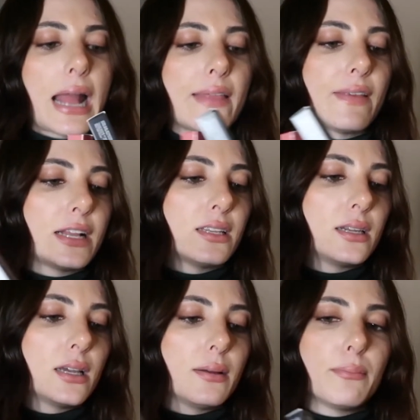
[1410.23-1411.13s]
And
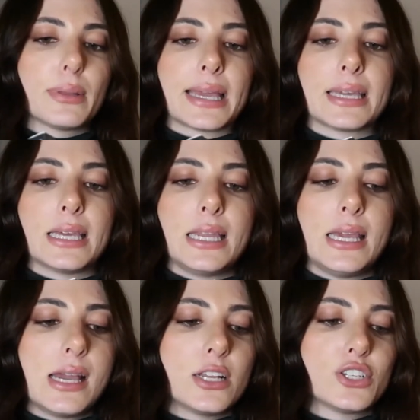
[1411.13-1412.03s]
then
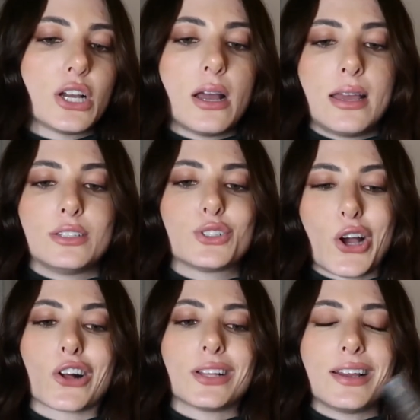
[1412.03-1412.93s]
Blankety and, and
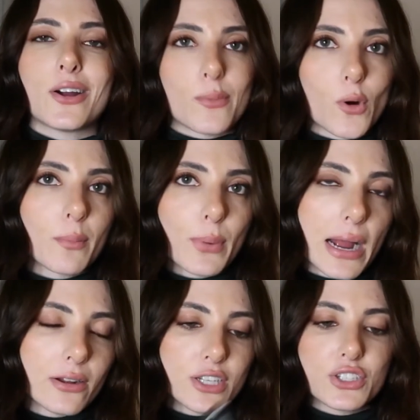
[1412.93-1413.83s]
Chocolate are more
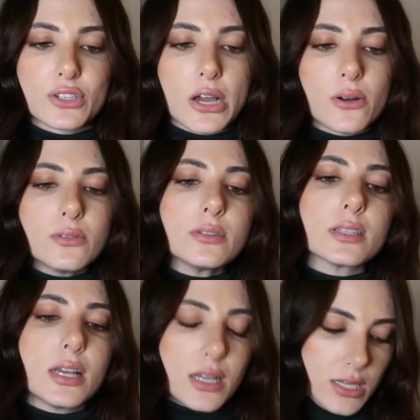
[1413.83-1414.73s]
brownish
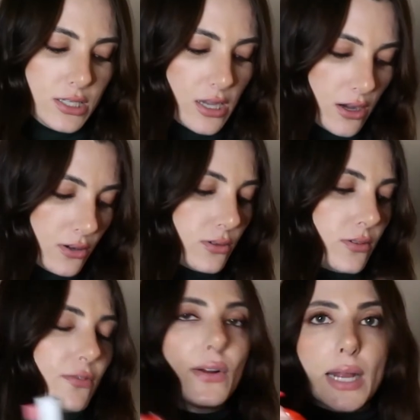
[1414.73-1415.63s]
tones.
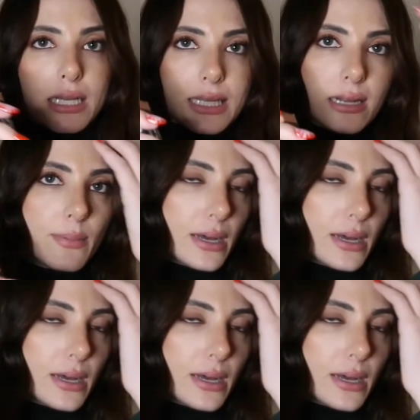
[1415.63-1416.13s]
So very excited